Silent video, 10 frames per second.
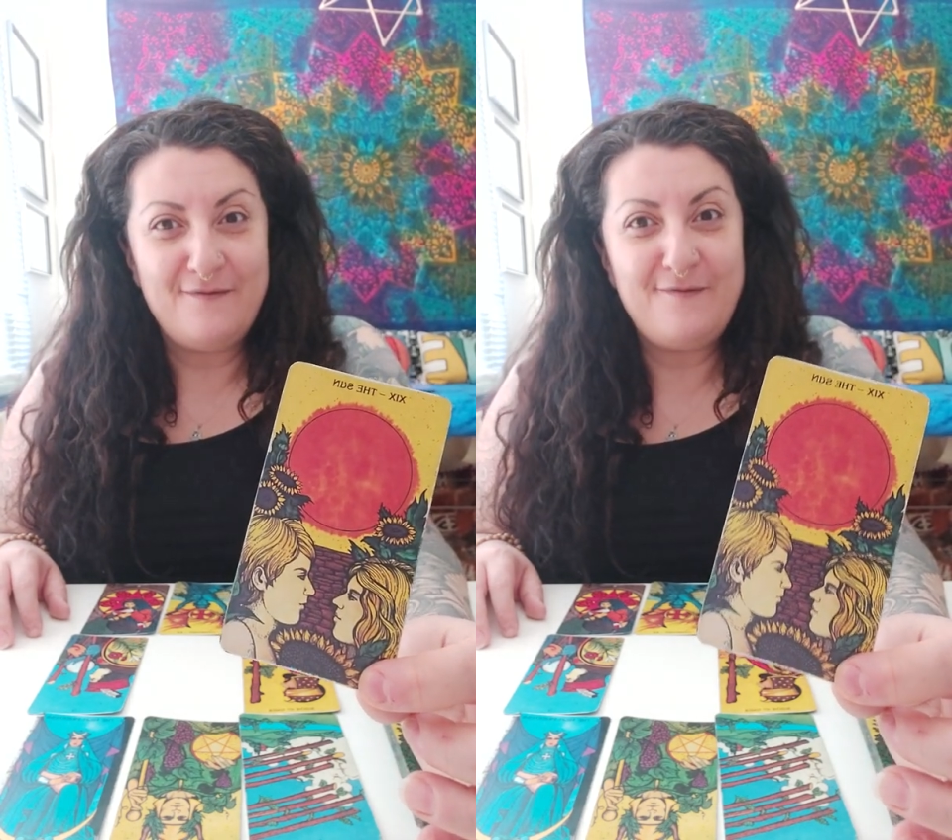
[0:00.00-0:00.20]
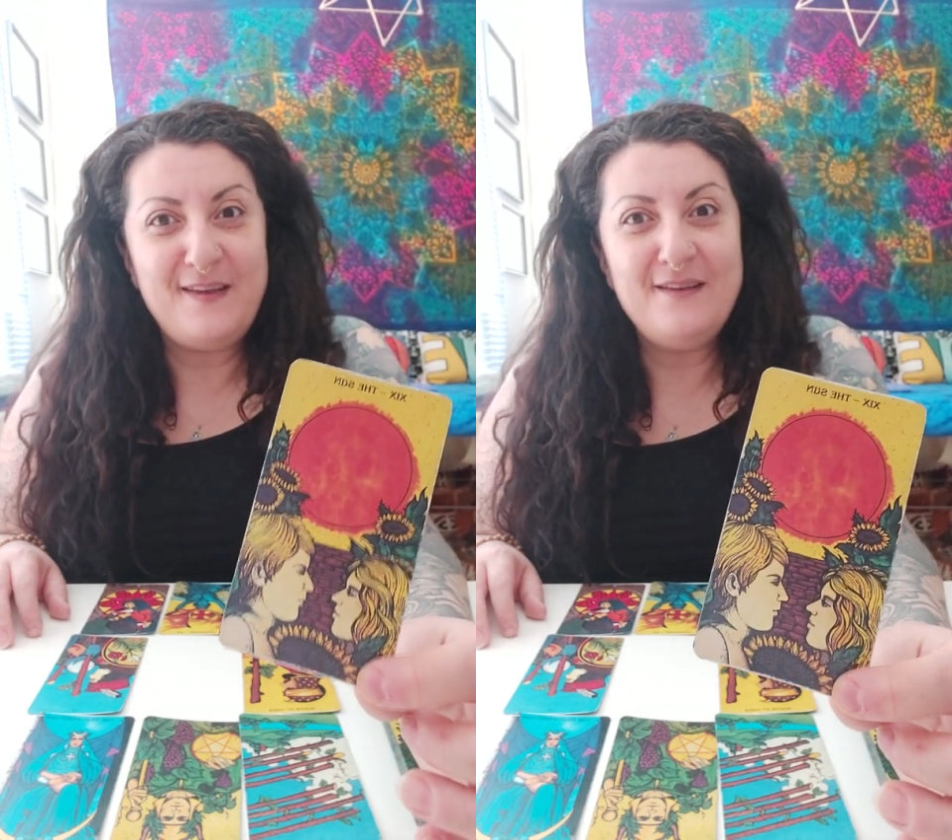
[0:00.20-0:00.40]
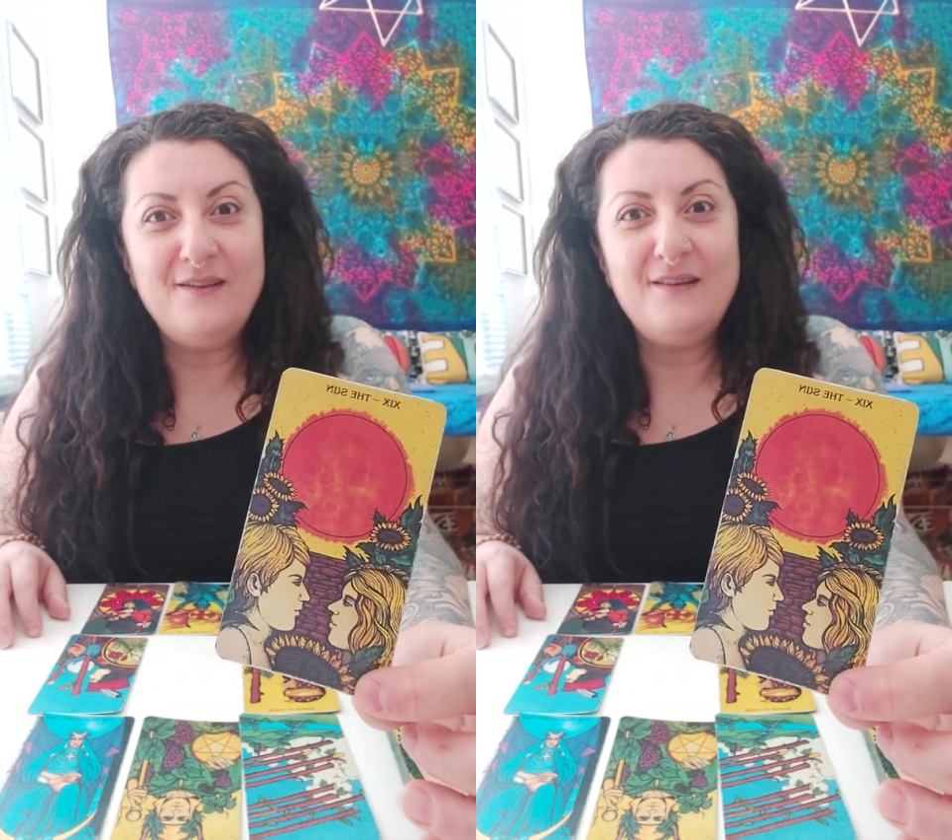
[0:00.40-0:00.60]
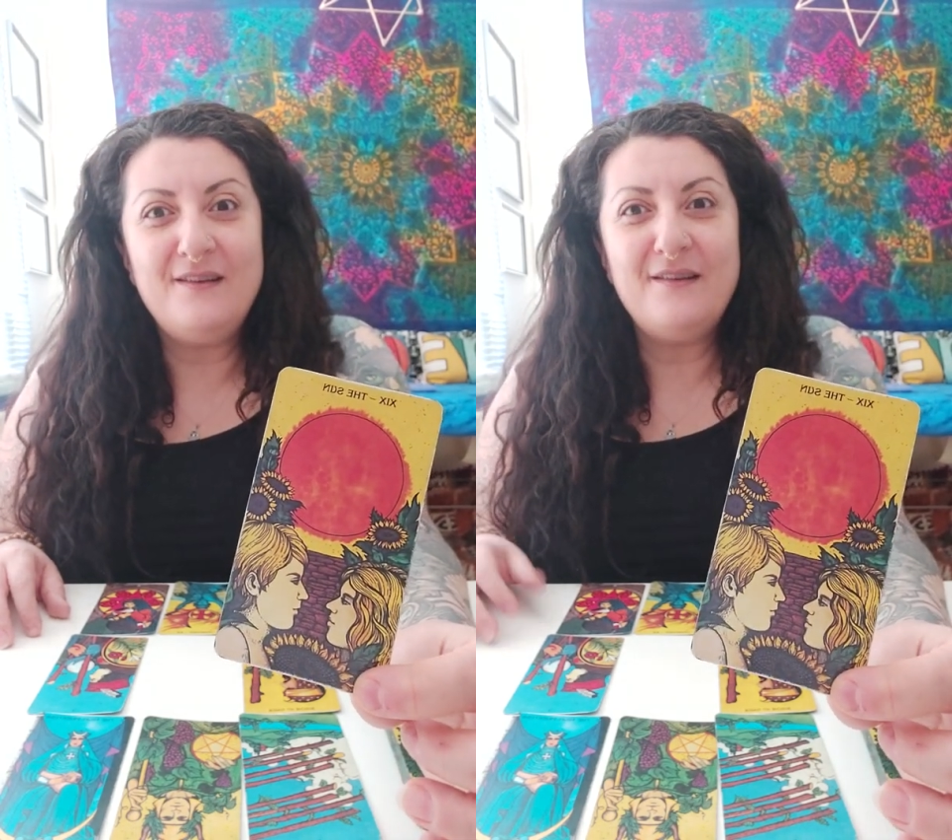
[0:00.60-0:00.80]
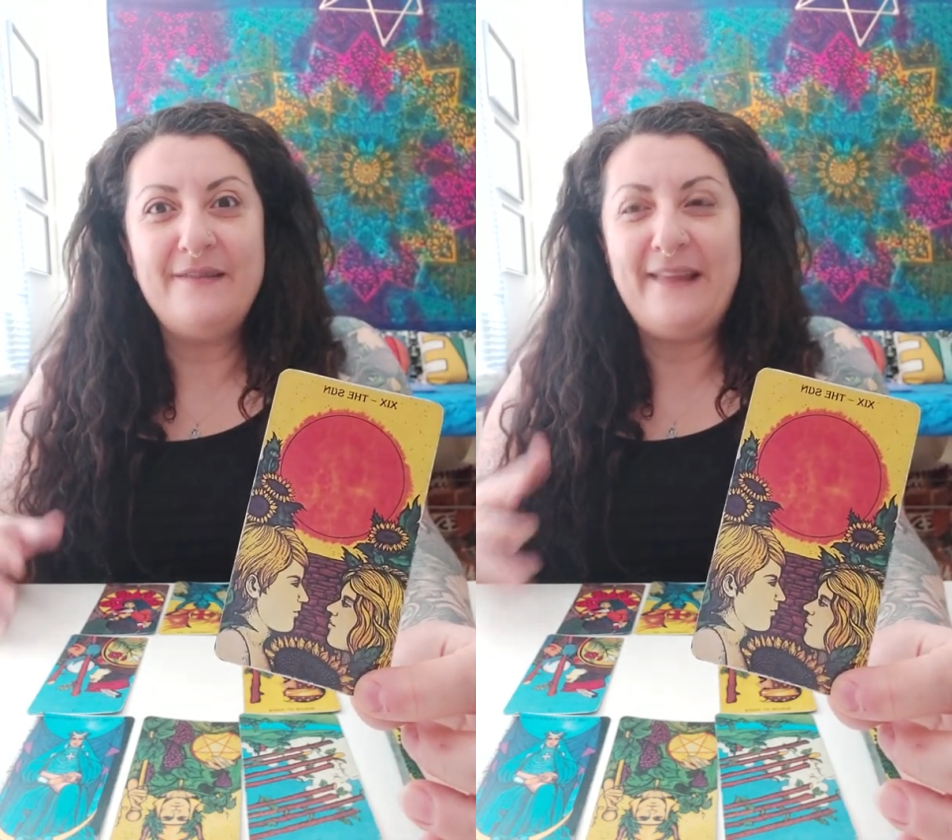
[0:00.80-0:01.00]

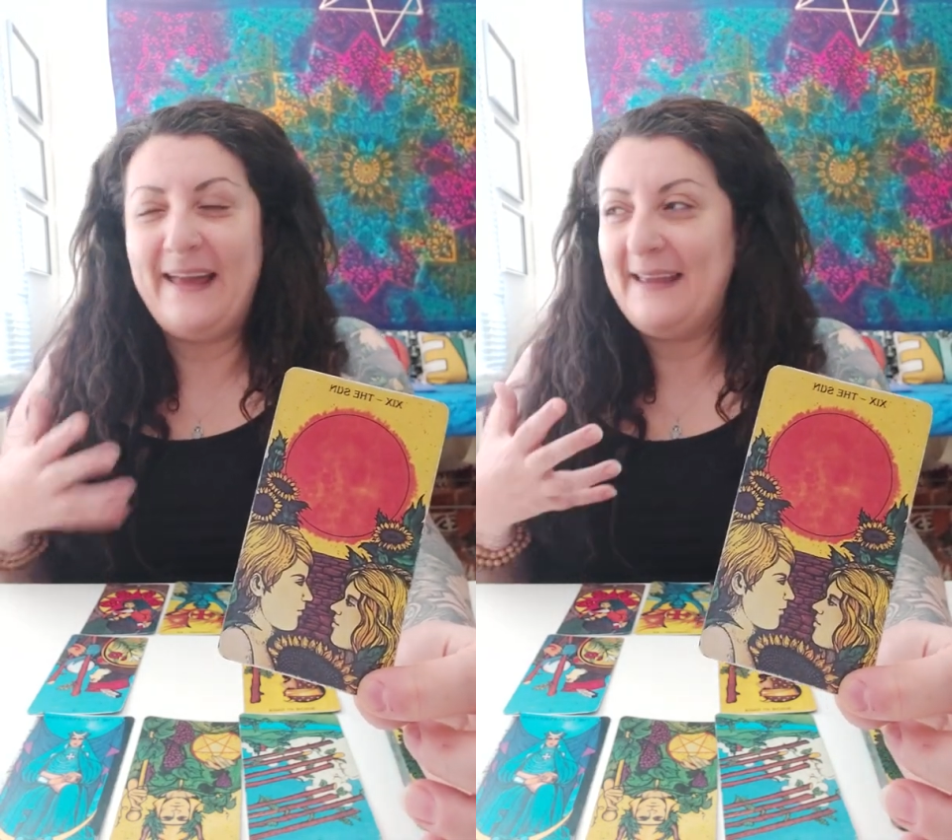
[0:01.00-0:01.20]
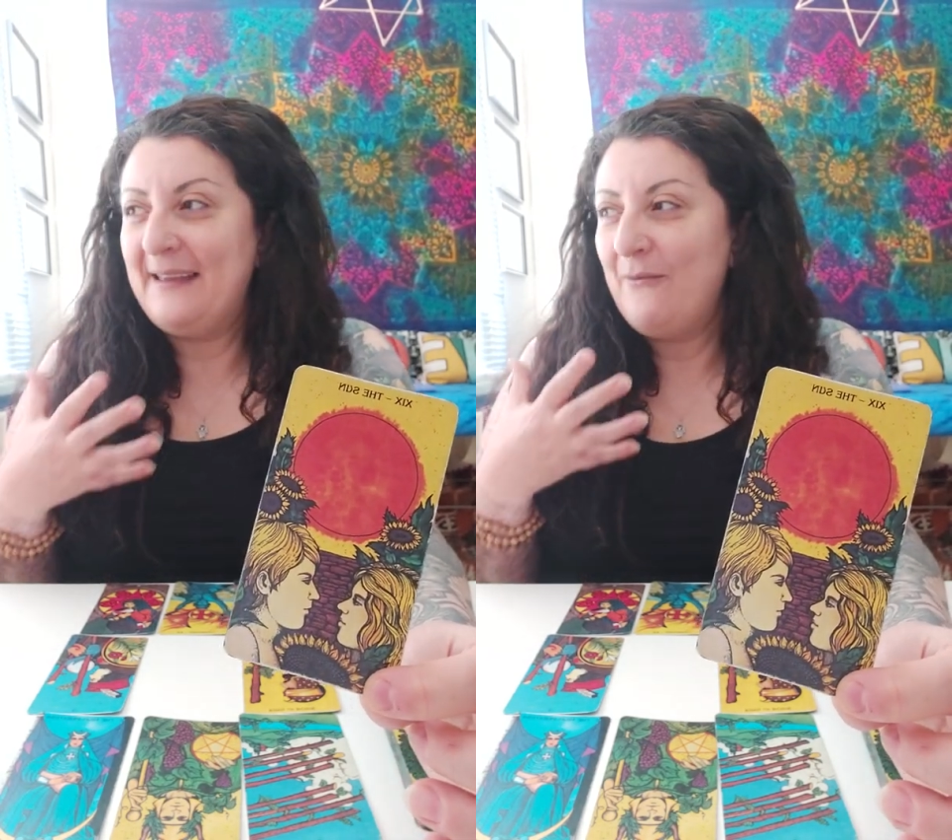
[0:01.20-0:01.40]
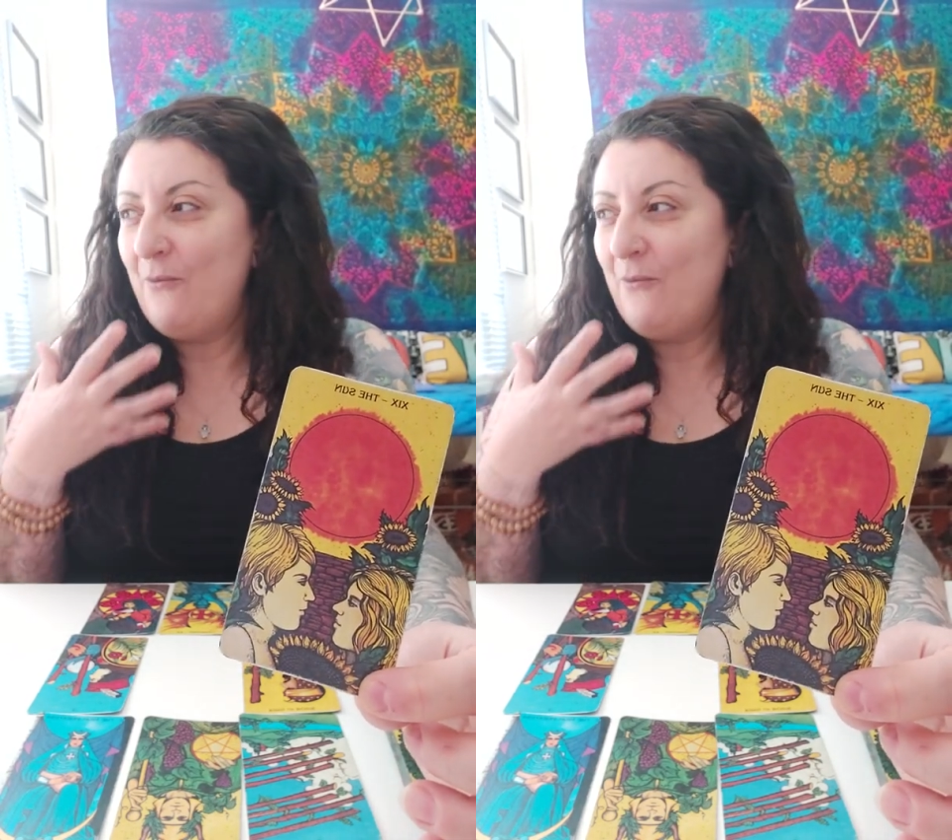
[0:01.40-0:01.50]
Feel like